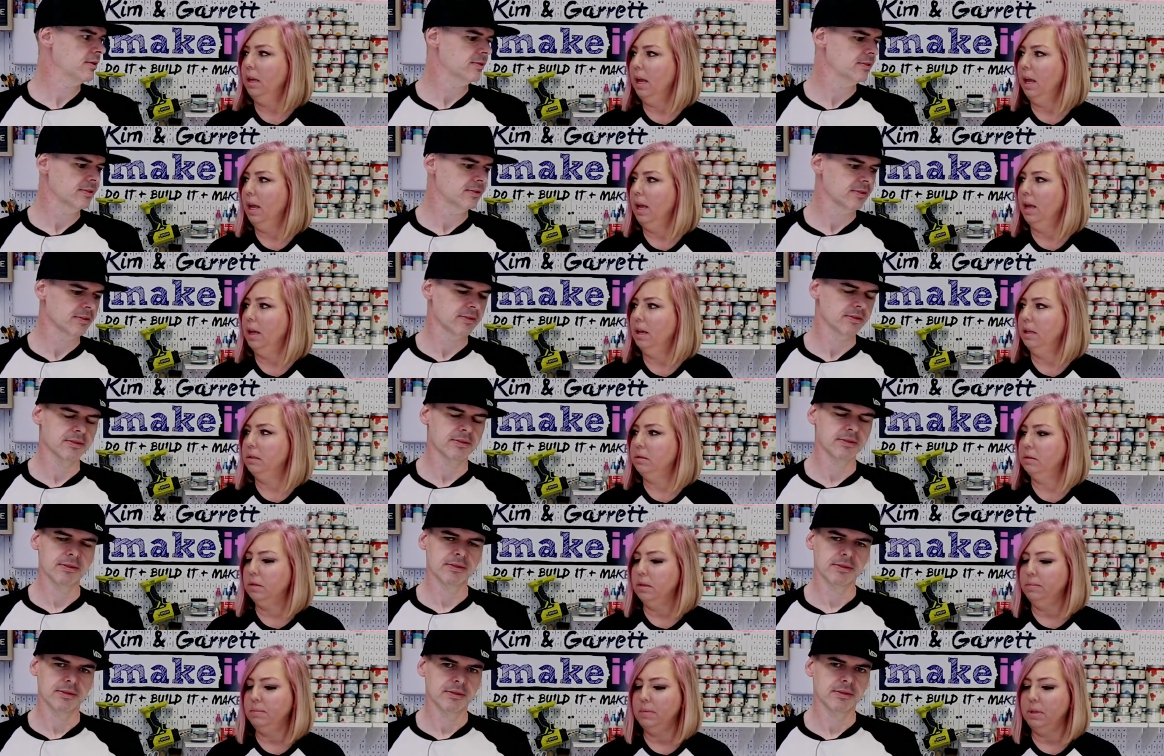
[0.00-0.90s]
Speaker 1: Yeah, that's
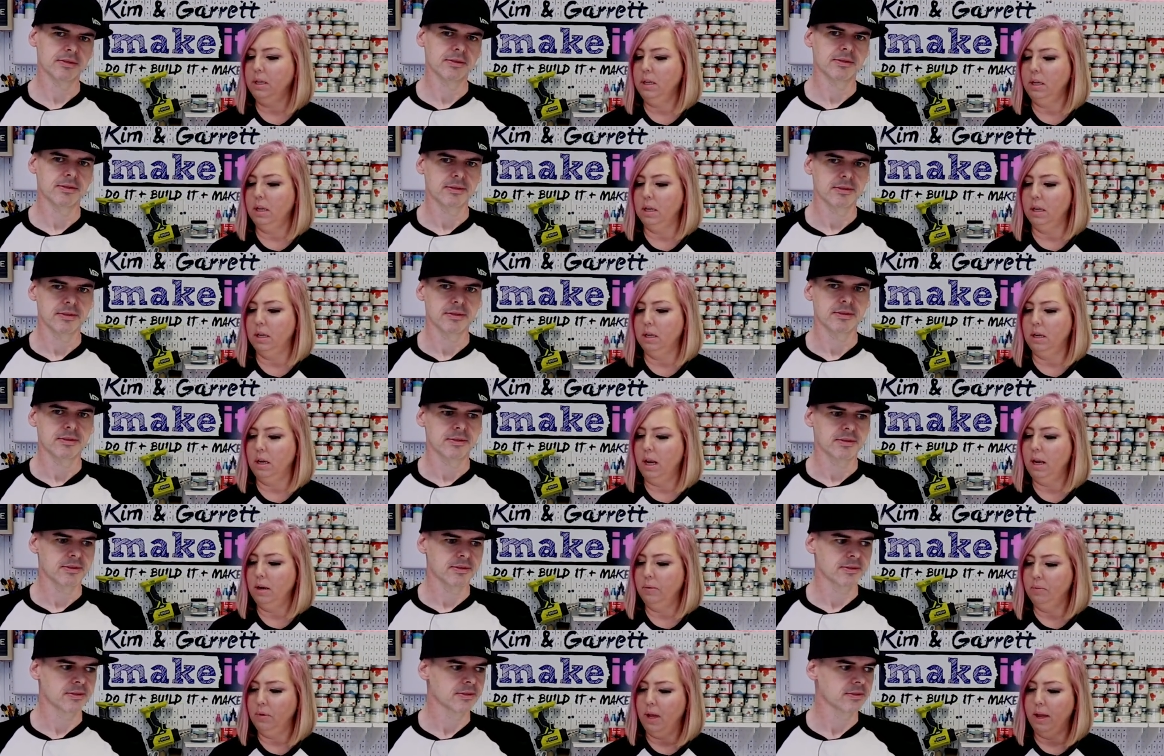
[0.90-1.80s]
what I'm thinking. And
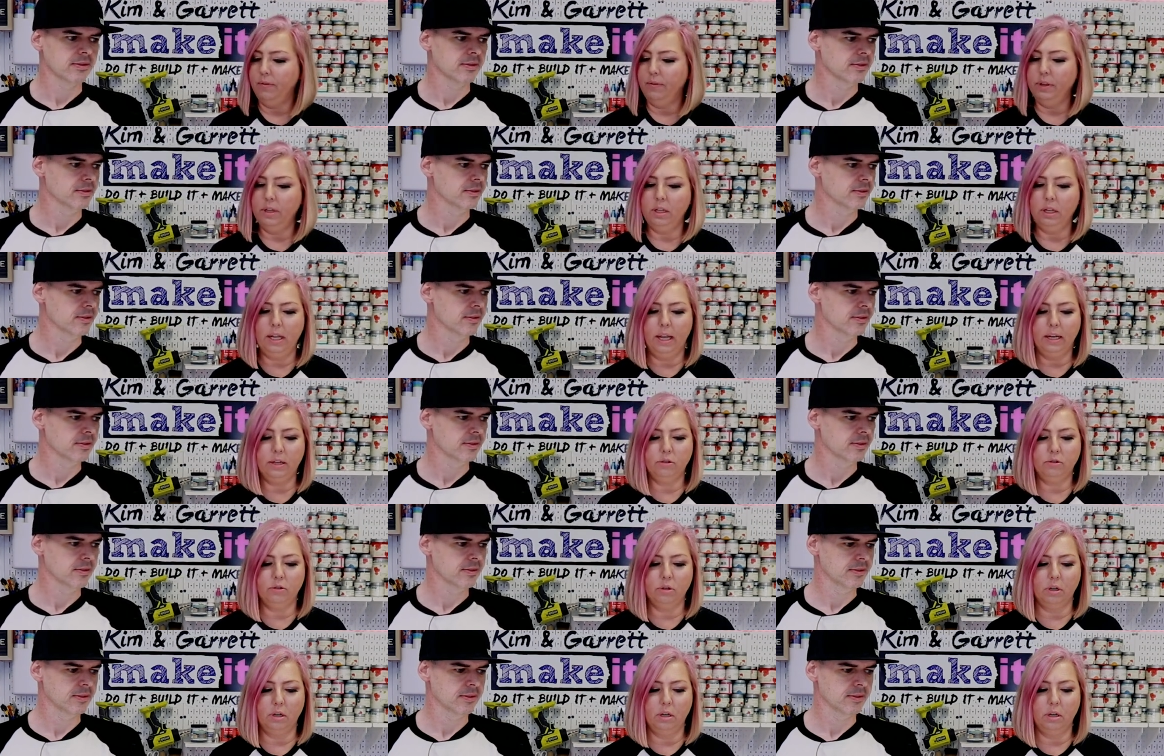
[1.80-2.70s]
we'll have a little
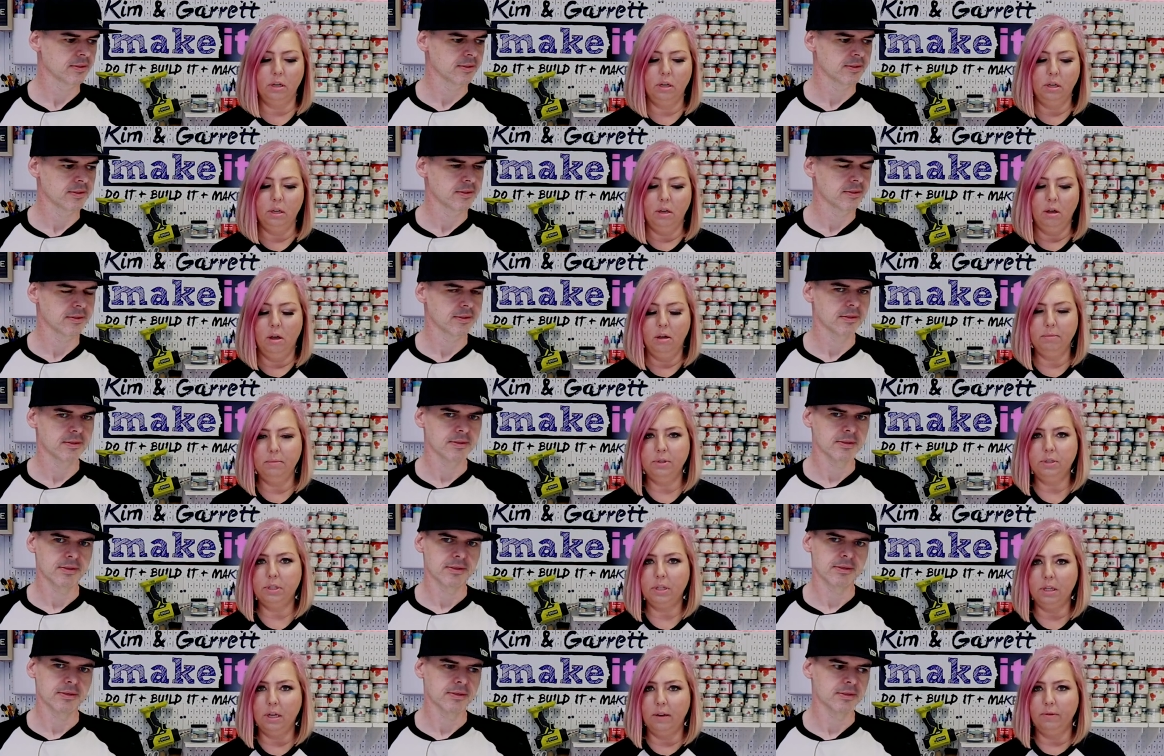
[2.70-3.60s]
extra
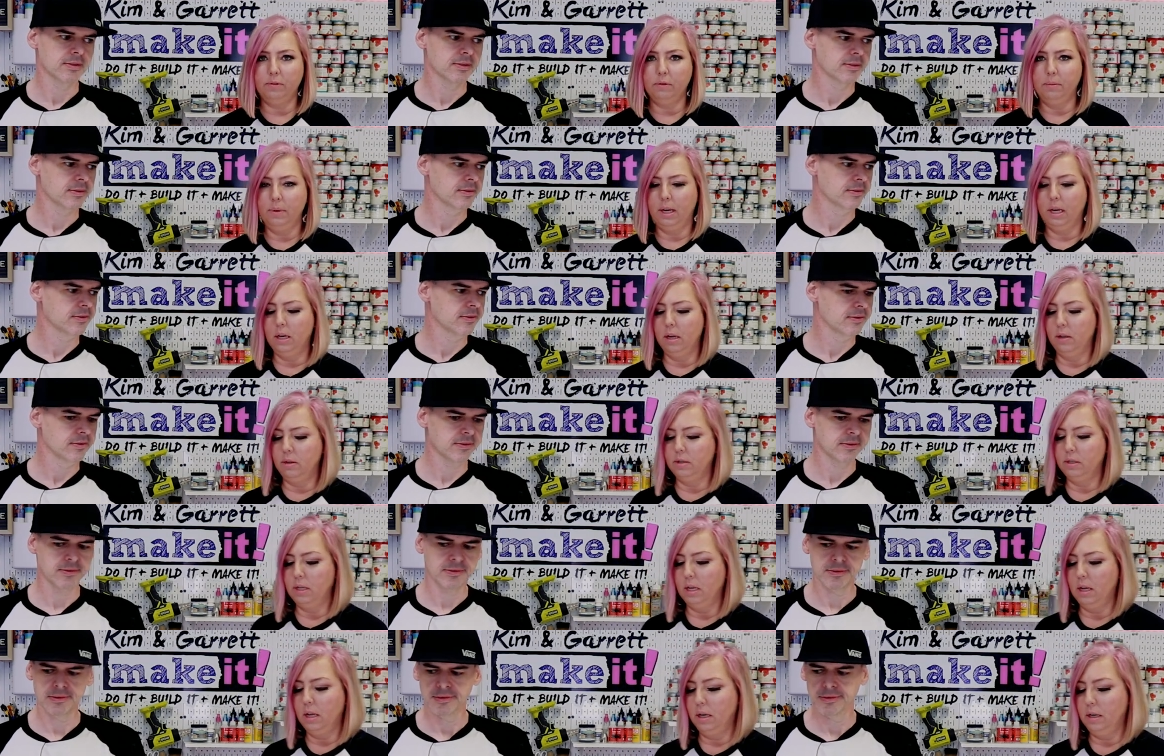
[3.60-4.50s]
almost enough to make another
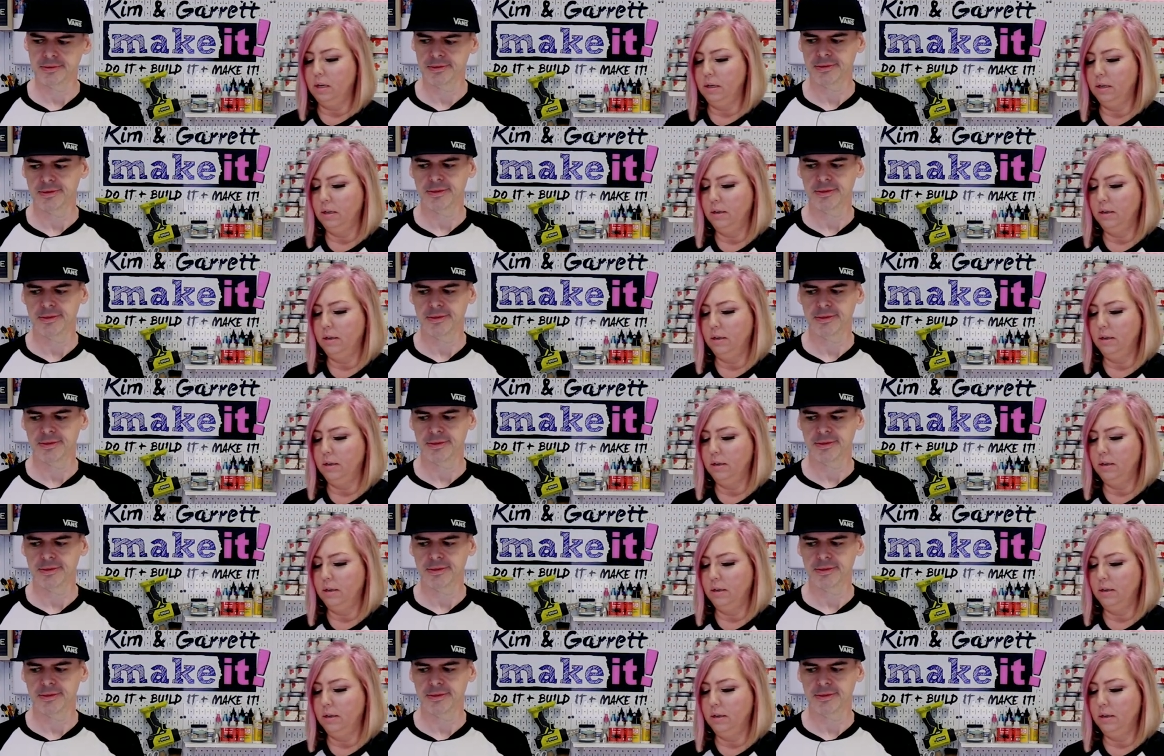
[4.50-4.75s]
sign.